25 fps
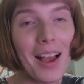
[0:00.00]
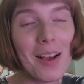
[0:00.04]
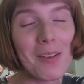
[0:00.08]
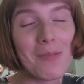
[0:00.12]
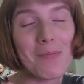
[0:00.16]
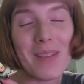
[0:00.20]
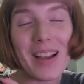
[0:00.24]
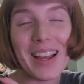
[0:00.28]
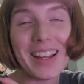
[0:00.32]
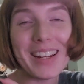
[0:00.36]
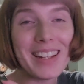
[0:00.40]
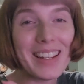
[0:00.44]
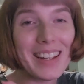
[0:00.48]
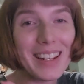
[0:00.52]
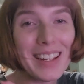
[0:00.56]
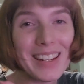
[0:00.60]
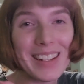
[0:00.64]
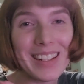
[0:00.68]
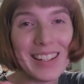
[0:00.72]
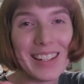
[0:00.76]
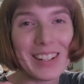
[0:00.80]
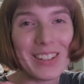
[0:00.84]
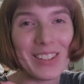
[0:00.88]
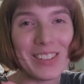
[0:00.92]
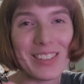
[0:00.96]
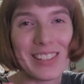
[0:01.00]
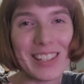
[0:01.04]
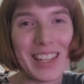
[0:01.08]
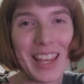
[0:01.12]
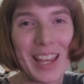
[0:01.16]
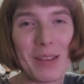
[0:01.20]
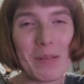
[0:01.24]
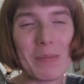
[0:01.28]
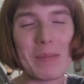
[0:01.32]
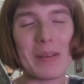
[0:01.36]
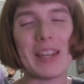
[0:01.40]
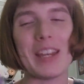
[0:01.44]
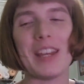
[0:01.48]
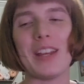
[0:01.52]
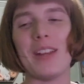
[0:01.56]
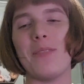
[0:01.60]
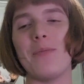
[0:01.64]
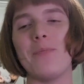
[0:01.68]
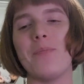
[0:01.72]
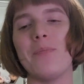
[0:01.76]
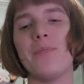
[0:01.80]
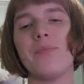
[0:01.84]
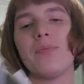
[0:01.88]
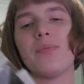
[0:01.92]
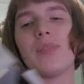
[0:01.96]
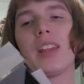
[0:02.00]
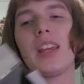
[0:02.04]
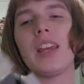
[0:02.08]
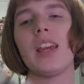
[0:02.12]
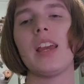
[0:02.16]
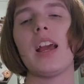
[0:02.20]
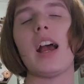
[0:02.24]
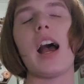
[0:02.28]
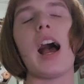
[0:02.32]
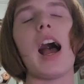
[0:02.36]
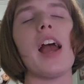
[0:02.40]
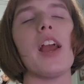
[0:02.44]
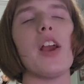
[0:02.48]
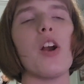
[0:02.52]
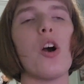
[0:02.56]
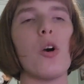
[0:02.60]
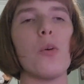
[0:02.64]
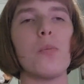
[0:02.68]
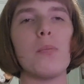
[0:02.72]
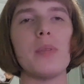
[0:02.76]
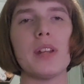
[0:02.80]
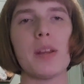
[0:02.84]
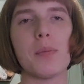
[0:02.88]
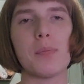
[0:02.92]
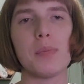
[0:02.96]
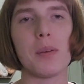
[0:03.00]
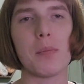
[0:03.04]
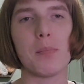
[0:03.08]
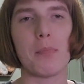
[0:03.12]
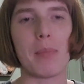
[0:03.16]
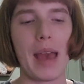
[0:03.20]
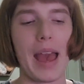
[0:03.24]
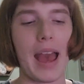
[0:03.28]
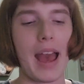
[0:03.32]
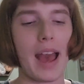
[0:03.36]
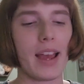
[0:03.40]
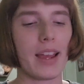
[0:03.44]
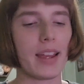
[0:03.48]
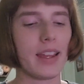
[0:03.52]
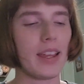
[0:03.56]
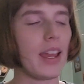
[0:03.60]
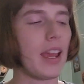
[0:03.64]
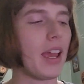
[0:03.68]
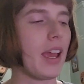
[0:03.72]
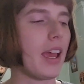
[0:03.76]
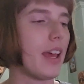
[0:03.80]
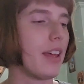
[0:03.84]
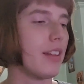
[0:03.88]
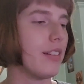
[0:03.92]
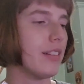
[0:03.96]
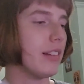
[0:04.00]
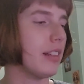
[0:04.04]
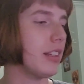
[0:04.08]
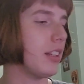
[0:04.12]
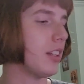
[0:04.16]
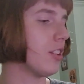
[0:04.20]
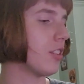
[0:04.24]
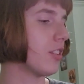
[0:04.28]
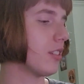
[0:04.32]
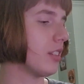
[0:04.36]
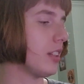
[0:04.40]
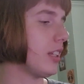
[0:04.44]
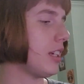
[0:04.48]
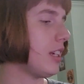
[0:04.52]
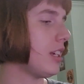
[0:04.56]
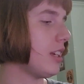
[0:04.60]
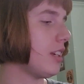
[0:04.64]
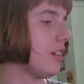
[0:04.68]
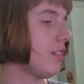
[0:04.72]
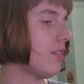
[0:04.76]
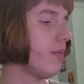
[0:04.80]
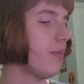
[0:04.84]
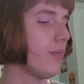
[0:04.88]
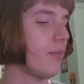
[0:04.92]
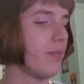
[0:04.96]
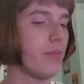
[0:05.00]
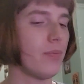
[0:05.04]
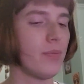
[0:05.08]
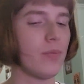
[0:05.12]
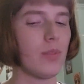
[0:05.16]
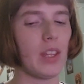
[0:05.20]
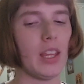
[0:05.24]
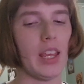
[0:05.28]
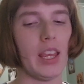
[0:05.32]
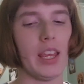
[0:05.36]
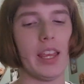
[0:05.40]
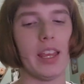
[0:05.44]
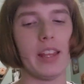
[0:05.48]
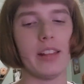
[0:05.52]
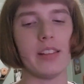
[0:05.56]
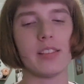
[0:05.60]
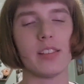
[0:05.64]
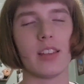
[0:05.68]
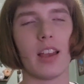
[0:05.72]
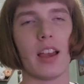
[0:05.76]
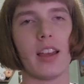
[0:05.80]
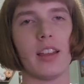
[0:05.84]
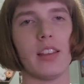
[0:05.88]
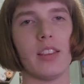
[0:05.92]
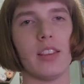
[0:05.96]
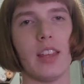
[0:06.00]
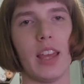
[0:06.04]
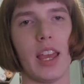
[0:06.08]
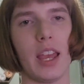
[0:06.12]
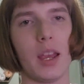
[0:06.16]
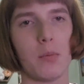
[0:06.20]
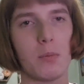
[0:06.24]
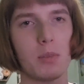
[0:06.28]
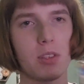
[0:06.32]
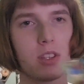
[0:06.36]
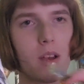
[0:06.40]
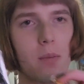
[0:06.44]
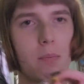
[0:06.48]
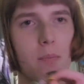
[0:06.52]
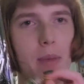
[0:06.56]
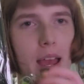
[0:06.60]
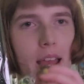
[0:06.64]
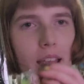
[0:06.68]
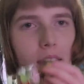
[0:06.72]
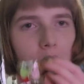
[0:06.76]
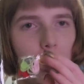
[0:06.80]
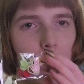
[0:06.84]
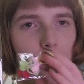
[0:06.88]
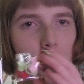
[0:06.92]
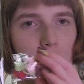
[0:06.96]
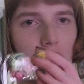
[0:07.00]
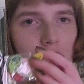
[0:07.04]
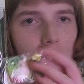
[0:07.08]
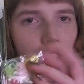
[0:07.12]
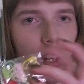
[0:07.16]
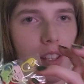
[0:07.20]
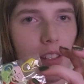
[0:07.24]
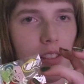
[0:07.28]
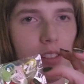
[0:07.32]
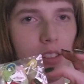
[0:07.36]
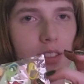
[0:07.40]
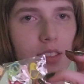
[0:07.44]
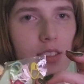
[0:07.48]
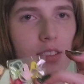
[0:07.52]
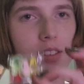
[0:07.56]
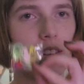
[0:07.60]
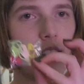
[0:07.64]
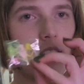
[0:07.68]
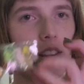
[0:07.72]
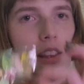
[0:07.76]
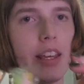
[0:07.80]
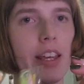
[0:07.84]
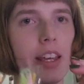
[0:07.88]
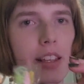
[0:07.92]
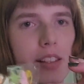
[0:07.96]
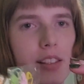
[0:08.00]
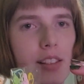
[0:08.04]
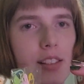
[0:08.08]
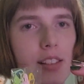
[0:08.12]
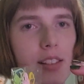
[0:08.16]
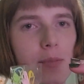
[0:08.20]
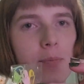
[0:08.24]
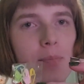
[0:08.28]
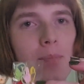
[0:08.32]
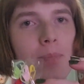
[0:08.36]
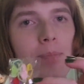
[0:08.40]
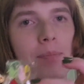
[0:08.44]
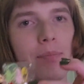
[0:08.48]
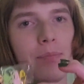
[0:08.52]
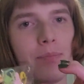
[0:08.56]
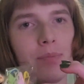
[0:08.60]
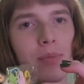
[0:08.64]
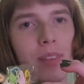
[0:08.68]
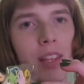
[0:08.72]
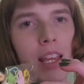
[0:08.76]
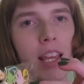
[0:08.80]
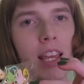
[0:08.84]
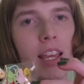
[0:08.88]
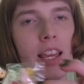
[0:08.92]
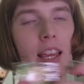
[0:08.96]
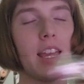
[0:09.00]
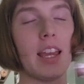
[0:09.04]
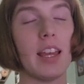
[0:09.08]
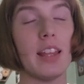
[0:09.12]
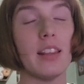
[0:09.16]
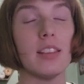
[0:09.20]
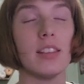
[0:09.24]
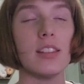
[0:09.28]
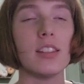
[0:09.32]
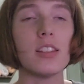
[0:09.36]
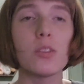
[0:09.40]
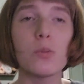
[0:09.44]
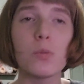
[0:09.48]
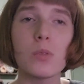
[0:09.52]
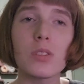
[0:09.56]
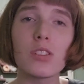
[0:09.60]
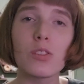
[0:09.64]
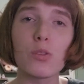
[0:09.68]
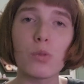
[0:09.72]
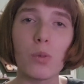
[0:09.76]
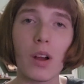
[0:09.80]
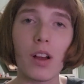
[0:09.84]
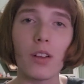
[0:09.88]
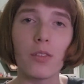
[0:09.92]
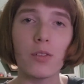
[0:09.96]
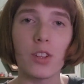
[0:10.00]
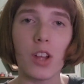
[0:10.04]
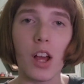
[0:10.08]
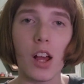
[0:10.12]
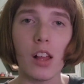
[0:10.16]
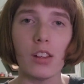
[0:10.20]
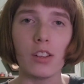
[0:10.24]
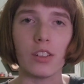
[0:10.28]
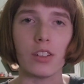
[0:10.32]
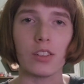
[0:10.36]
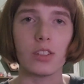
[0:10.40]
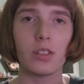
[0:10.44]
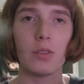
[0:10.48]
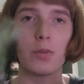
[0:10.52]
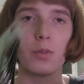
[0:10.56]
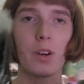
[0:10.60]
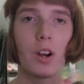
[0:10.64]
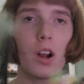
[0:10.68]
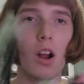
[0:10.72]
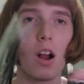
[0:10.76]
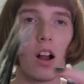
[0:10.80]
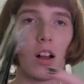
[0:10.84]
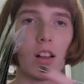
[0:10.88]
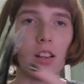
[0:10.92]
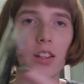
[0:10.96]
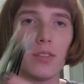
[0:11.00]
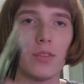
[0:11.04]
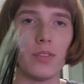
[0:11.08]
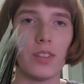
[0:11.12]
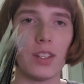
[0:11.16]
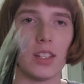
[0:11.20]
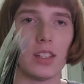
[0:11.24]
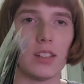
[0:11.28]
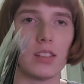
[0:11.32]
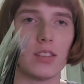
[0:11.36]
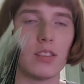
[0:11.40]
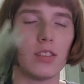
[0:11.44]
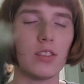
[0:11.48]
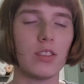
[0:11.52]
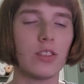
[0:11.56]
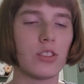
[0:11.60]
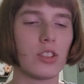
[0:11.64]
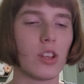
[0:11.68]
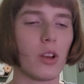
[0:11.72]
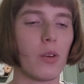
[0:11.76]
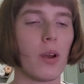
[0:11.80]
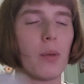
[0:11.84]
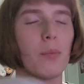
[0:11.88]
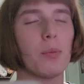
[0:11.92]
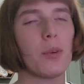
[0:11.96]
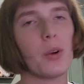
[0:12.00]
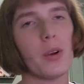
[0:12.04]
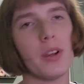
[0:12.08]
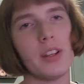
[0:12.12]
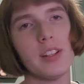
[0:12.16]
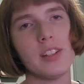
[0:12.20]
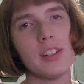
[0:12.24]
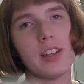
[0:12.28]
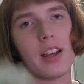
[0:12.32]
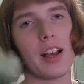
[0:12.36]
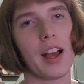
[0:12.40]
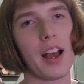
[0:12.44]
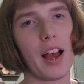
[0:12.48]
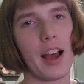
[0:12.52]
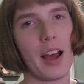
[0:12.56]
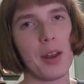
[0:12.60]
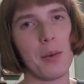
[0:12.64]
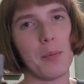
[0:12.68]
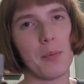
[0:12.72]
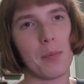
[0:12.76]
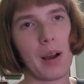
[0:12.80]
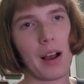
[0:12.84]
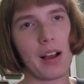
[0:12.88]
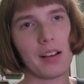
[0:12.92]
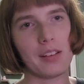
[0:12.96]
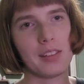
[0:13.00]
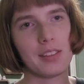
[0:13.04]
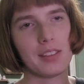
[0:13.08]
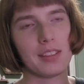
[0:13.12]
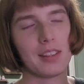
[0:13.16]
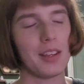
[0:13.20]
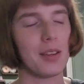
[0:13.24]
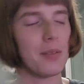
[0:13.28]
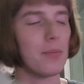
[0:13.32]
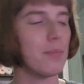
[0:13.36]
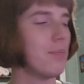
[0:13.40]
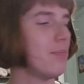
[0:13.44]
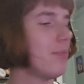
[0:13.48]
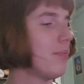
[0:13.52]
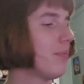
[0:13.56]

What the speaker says: my knitting needles came in. I opened up the bag, and literally inside the Amazon bag, it was just this. This was $12 for all of these. So I'm going to unbox them,